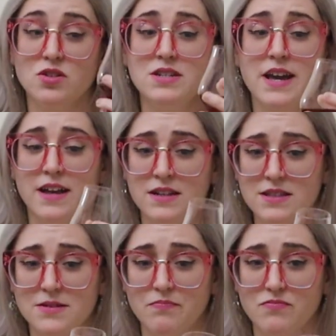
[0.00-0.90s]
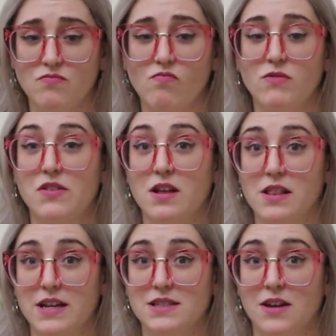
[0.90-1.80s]
Good tannins. The
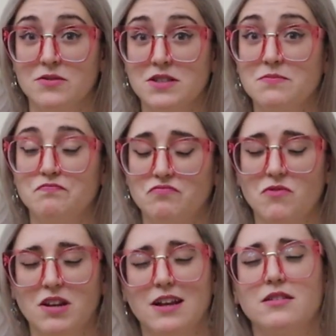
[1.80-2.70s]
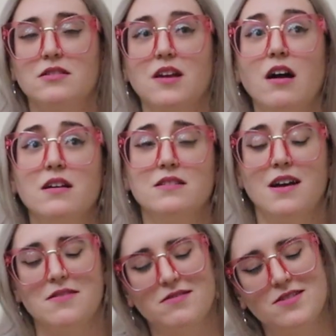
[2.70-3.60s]
click sounds. Okay.
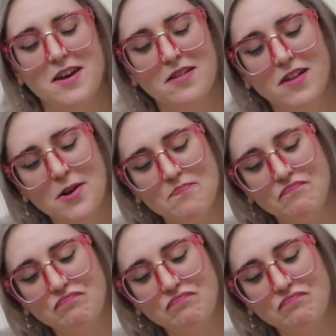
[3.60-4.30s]
That tannin click.